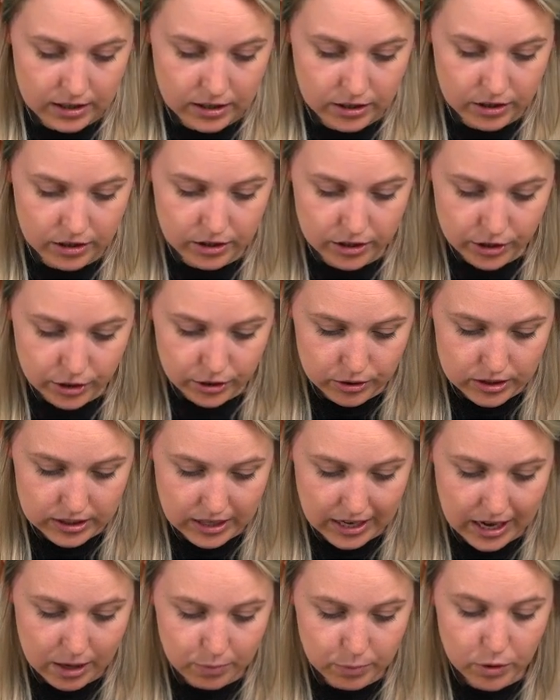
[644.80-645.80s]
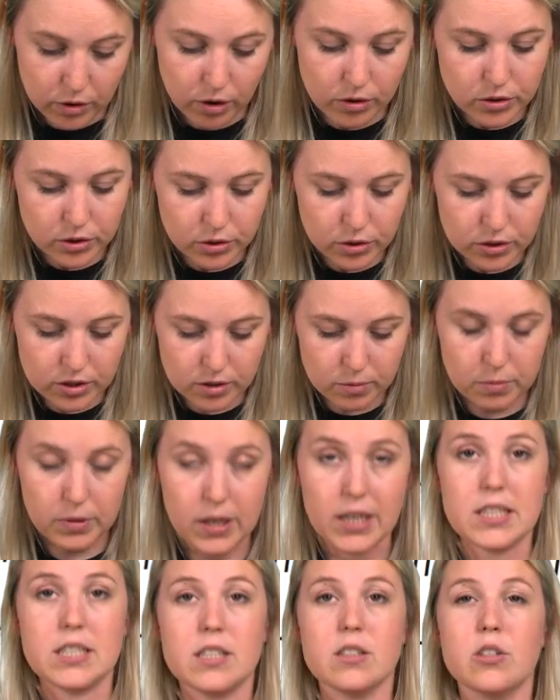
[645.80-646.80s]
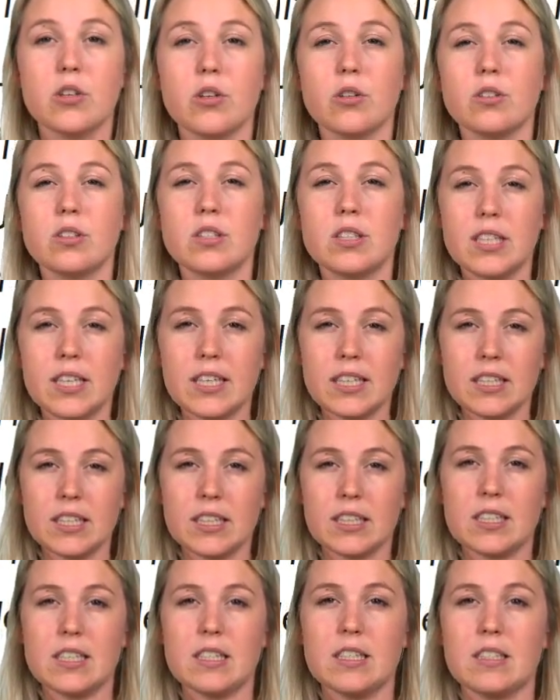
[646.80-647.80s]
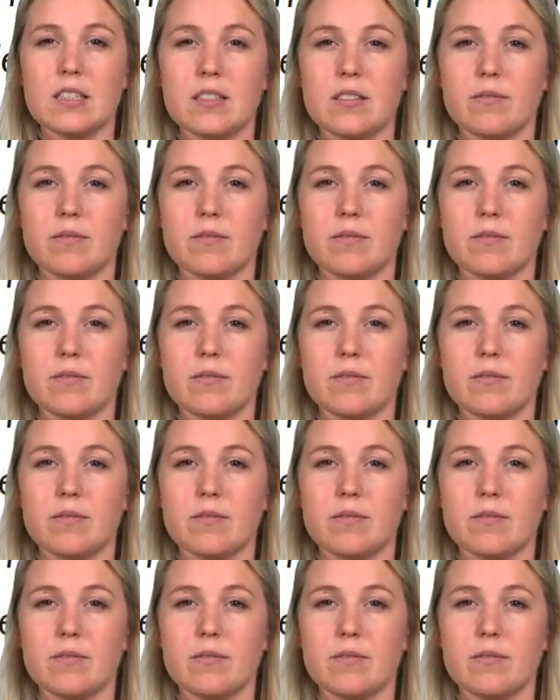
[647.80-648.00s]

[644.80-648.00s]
Good. You also use the present continuous.